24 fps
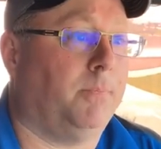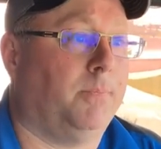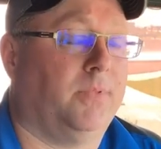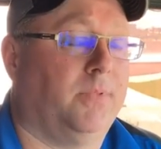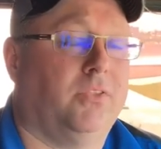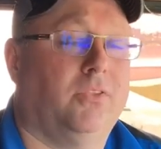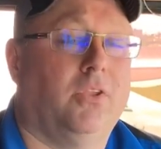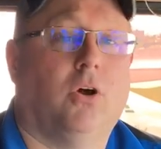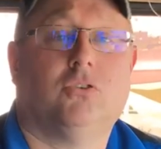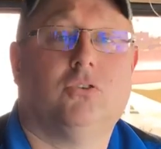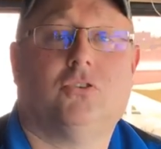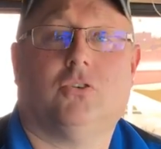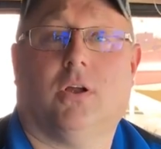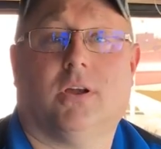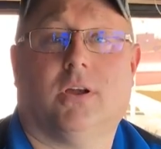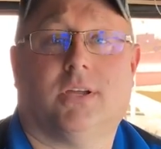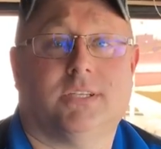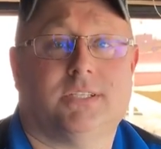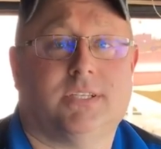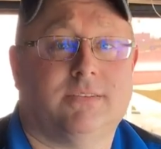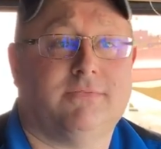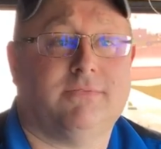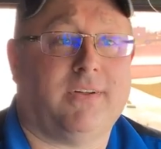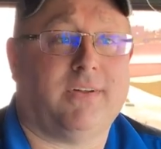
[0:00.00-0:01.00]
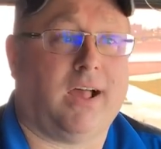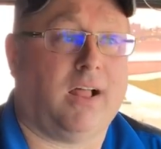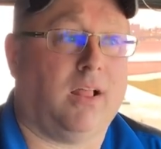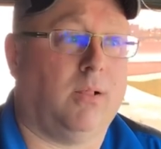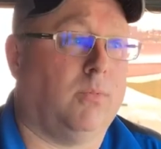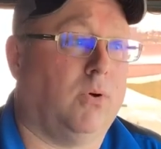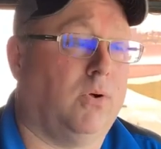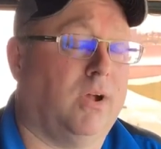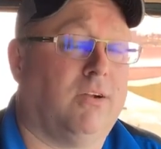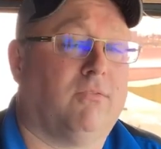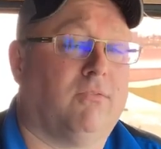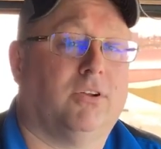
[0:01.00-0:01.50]
No truck is
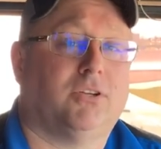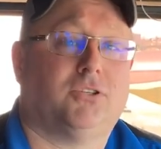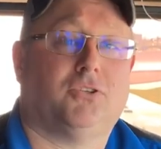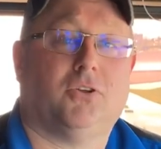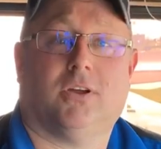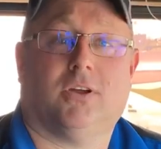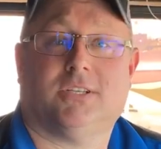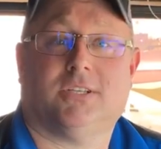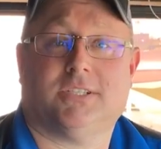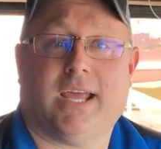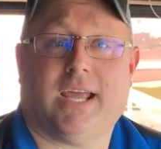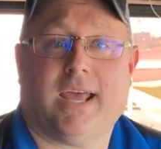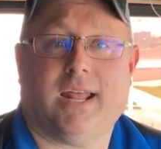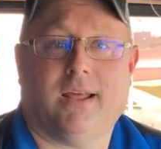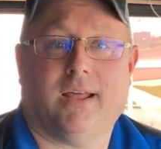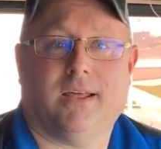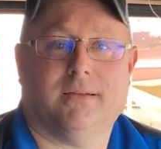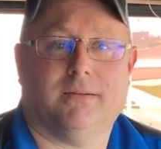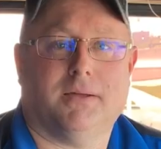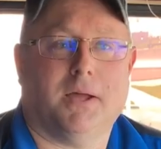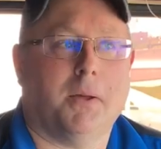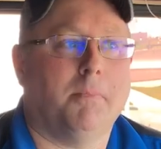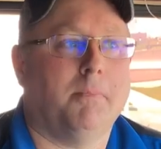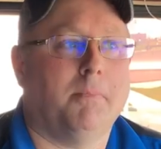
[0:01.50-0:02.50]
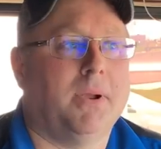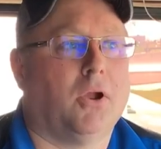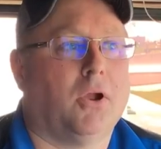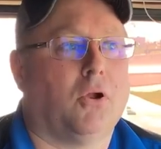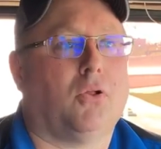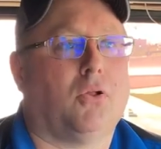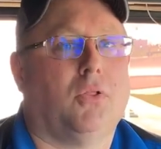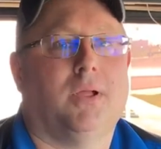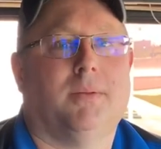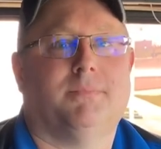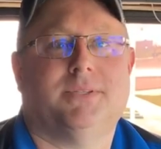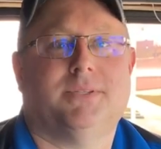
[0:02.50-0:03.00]
infallible. Every truck has had a mirror
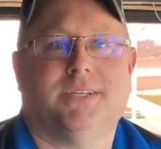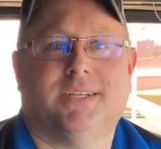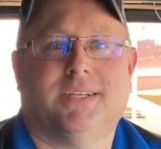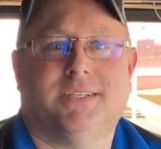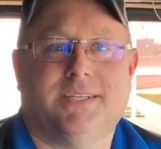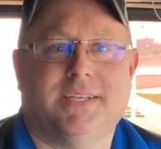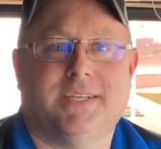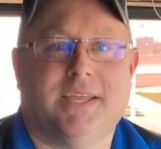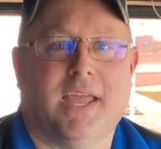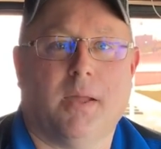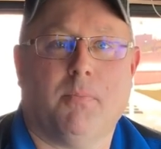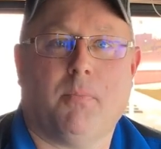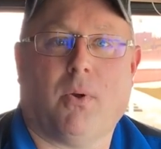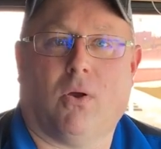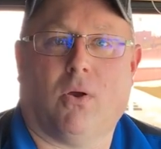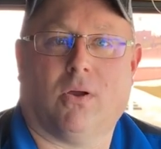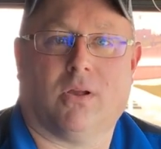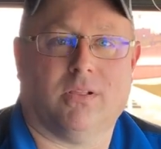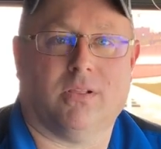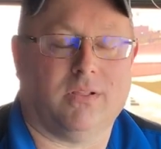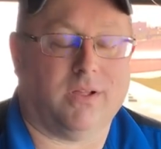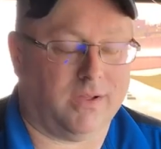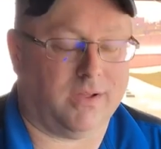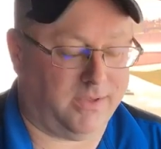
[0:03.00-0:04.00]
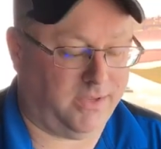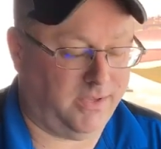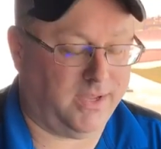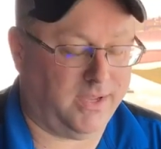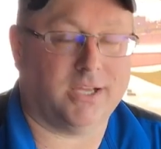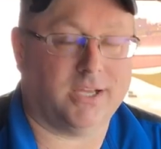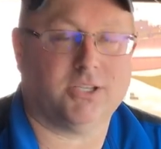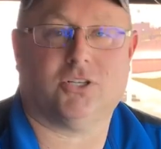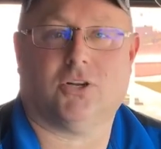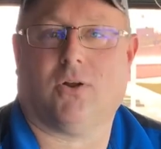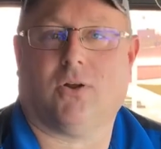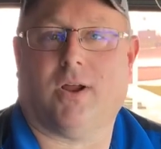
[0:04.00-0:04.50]
clipped in a TA parking lot. You
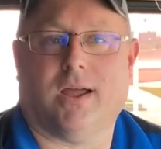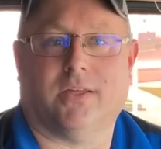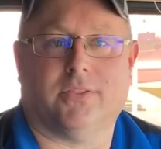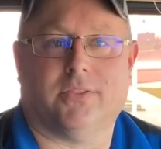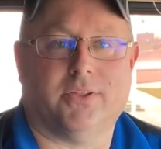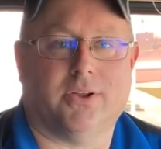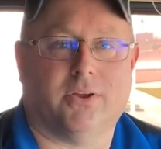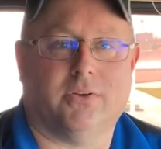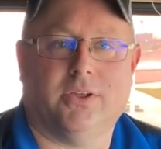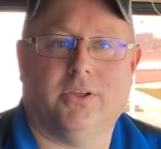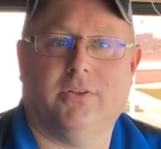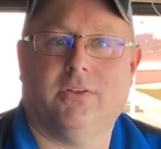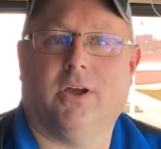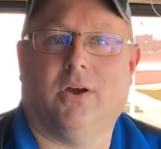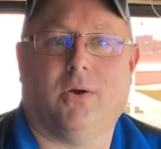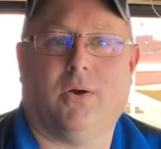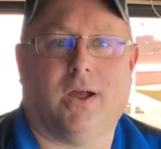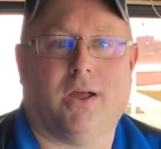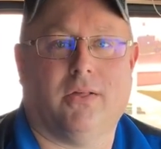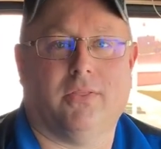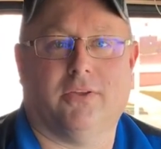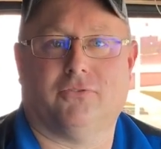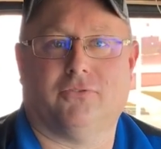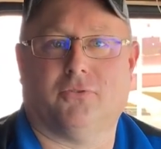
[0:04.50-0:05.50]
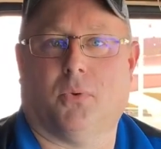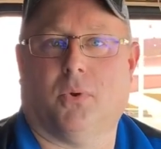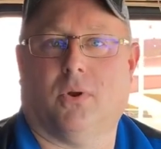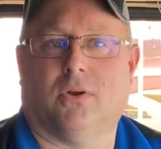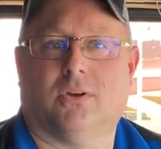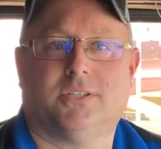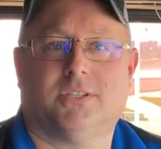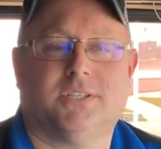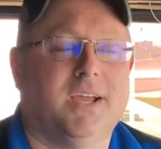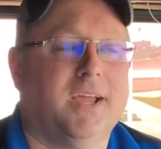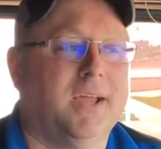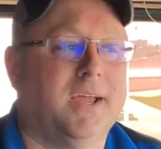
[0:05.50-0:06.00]
guys are out there, you know how this
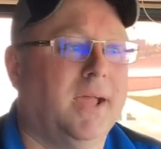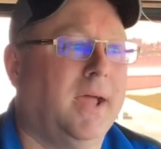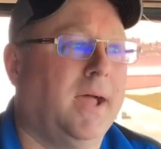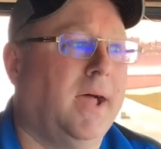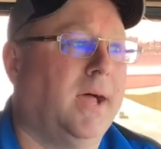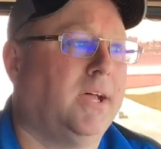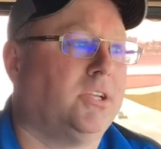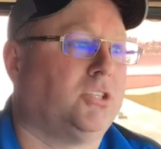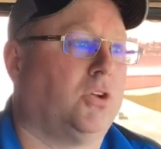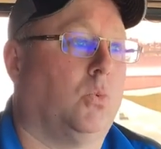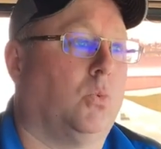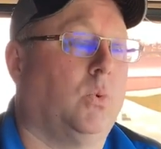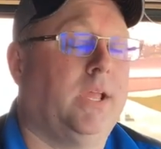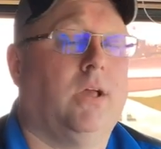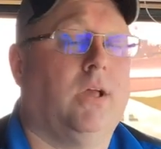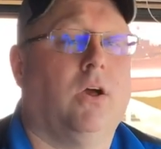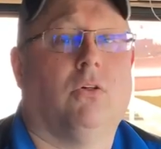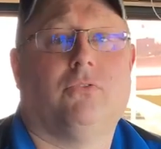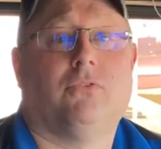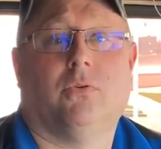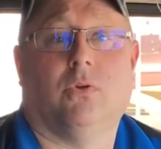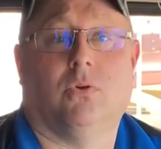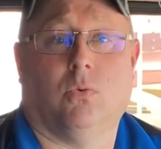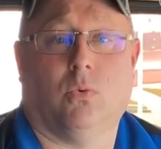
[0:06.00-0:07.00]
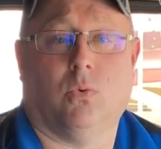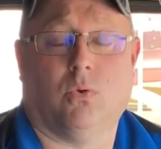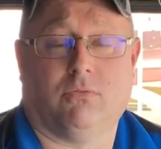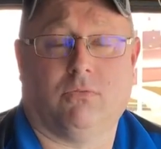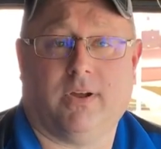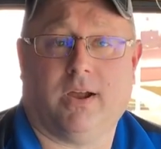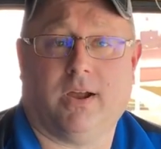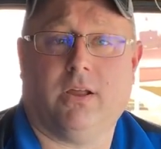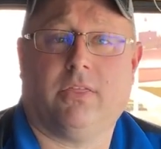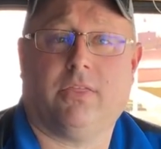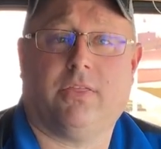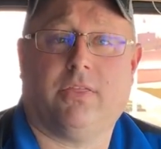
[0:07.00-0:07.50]
works. So we go through, we're
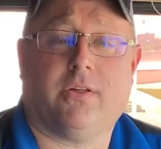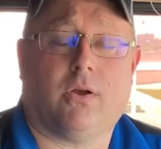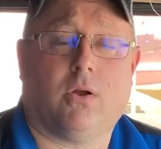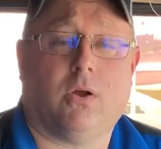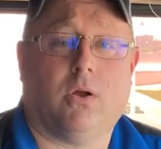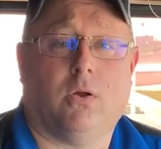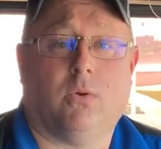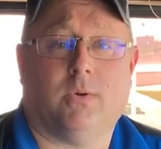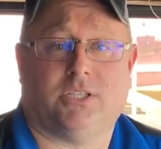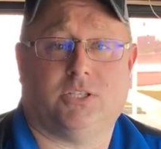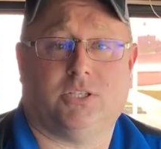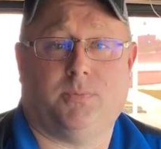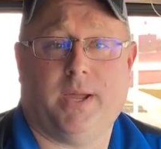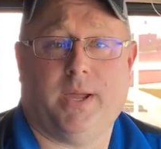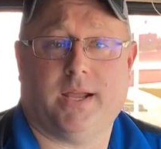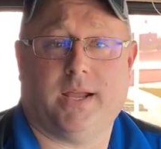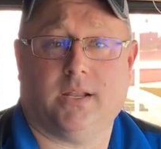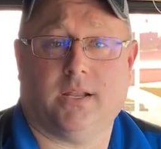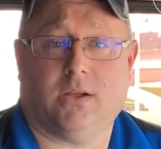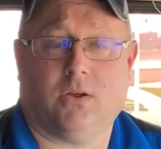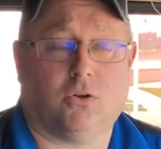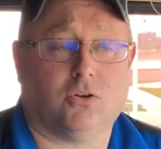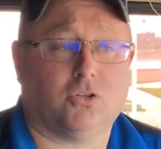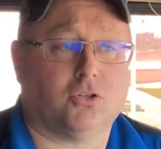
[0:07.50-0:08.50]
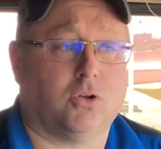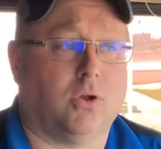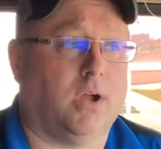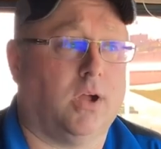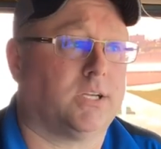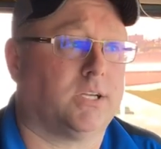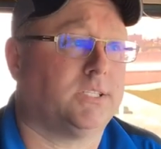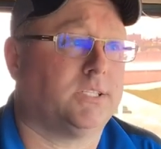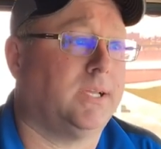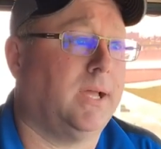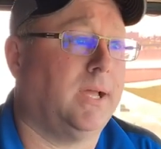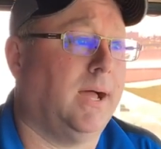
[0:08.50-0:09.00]
very thorough inspecting our
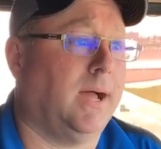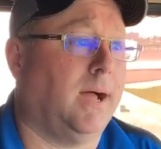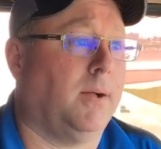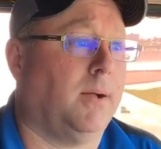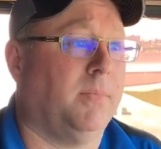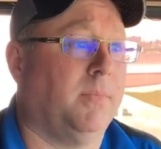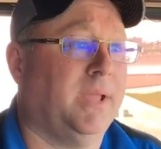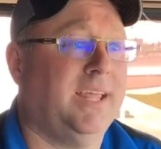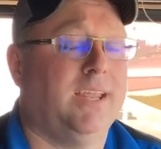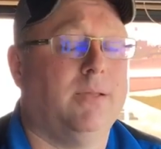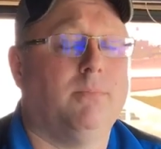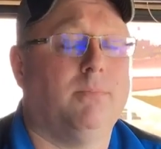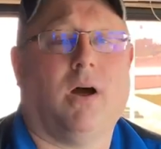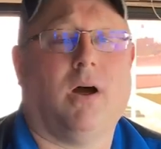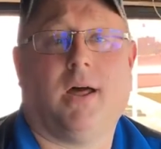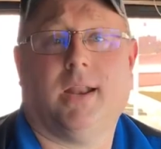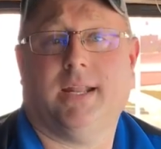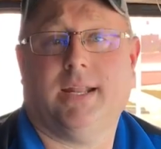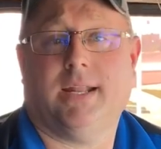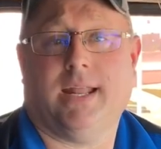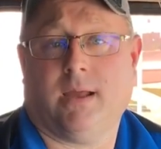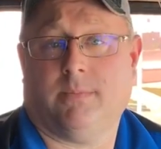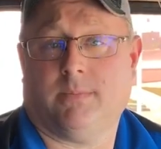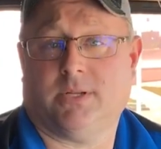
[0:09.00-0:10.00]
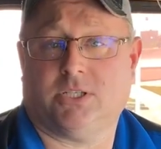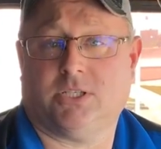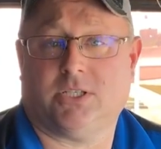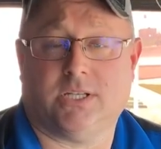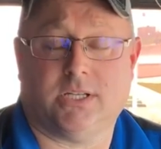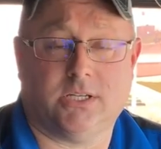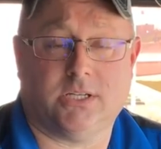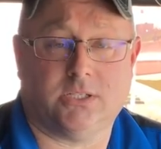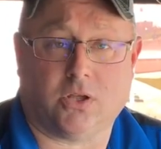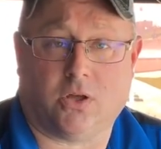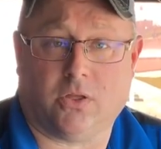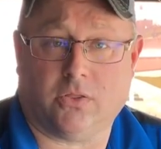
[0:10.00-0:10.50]
trucks. Any body damage
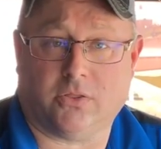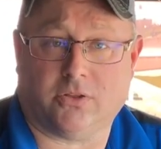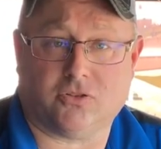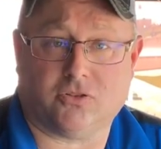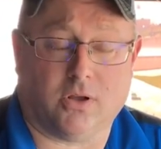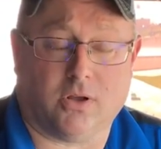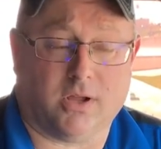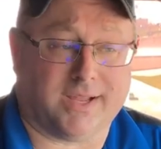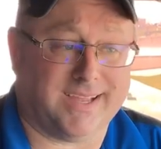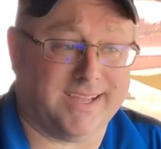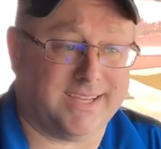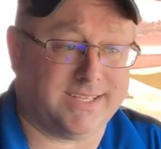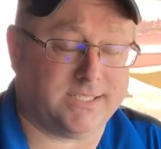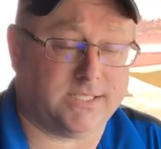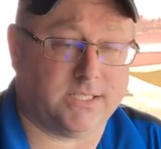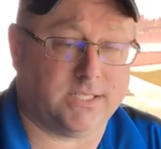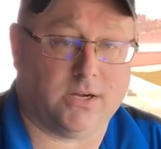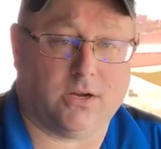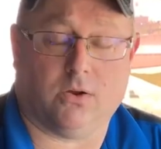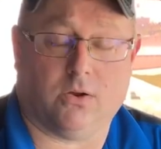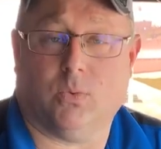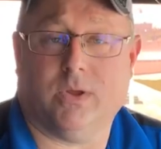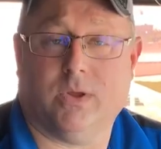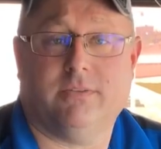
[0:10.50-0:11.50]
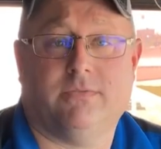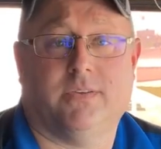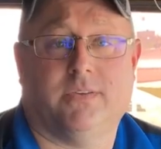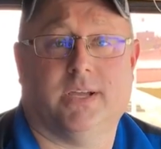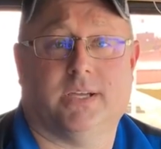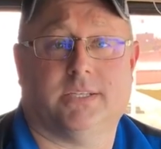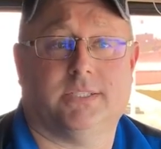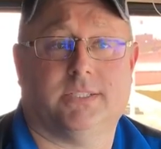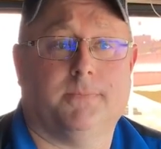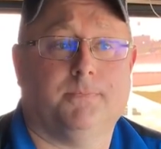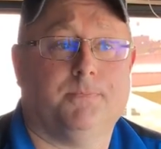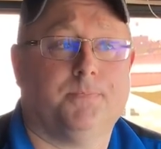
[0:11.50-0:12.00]
that is on the truck, exterior, we
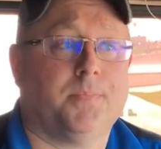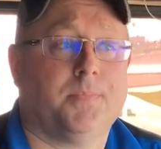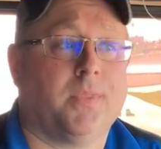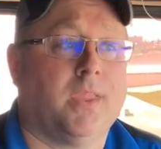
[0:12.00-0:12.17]
fix it.